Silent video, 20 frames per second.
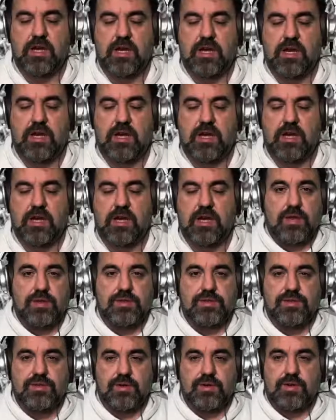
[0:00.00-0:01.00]
Yeah,
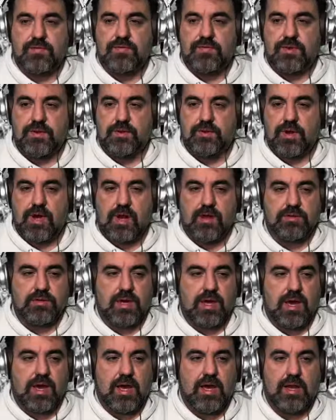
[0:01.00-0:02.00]
sure, if the crowd's
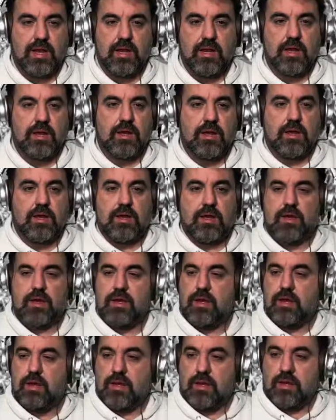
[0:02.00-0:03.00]
hot
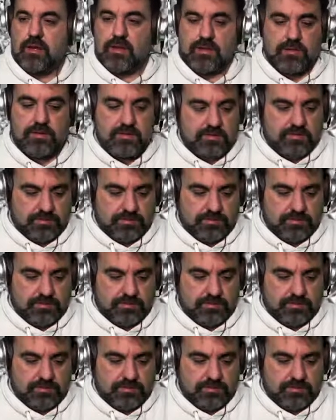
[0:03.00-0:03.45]
and